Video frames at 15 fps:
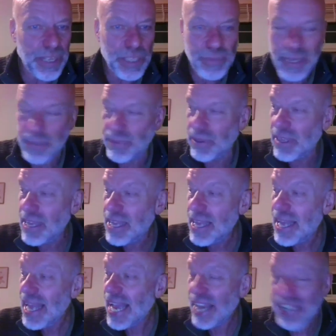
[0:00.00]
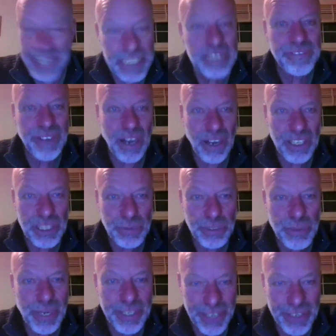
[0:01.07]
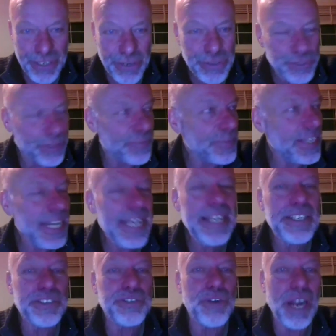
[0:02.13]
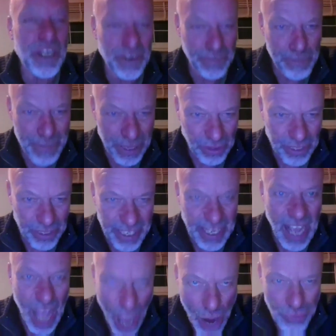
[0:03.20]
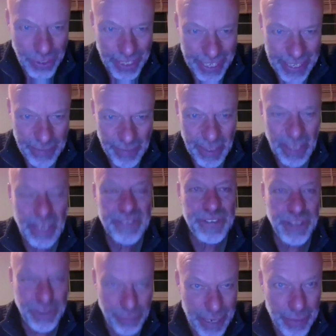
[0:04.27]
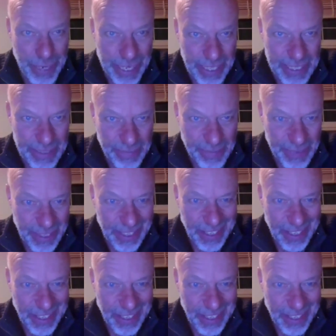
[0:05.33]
plus people. And his fast was quite unusual. He drank milk only for 3 weeks.